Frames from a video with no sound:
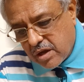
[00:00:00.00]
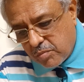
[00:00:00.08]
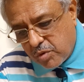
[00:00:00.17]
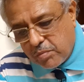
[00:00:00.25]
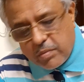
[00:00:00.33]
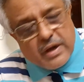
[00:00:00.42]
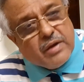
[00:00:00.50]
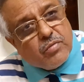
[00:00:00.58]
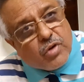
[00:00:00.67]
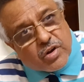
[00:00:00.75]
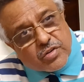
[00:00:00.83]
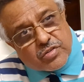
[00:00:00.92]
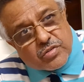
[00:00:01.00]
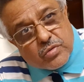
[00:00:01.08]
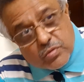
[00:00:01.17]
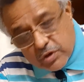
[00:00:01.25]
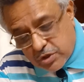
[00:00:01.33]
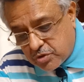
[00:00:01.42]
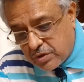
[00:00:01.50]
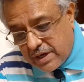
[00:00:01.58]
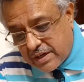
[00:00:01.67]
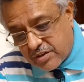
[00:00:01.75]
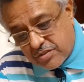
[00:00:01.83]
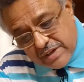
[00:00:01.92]
Mumbai was virtually
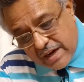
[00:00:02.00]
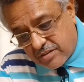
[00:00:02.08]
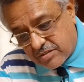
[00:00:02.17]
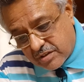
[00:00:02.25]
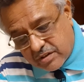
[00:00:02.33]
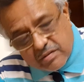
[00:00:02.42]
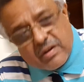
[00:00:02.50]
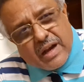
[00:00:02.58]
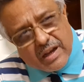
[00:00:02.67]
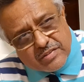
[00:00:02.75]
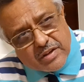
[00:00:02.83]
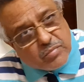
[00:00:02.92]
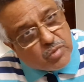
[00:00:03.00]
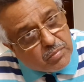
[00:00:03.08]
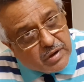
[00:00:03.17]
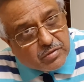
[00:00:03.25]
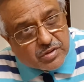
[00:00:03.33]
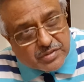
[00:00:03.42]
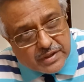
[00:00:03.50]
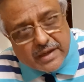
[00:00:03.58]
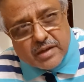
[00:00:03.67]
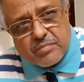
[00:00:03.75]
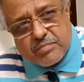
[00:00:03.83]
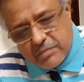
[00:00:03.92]
at a standstill. I said Mumbai was
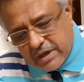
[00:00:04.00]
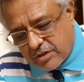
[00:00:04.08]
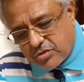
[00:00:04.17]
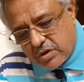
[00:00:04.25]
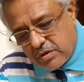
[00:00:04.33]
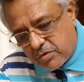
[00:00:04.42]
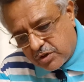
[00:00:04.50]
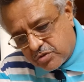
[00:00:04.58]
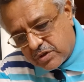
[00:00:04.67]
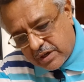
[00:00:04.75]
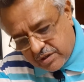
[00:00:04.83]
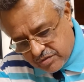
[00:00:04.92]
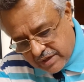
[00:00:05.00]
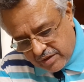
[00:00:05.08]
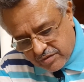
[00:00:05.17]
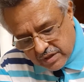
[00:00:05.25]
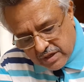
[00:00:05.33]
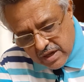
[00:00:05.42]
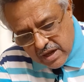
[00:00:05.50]
dead, but actually virtually at a standstill.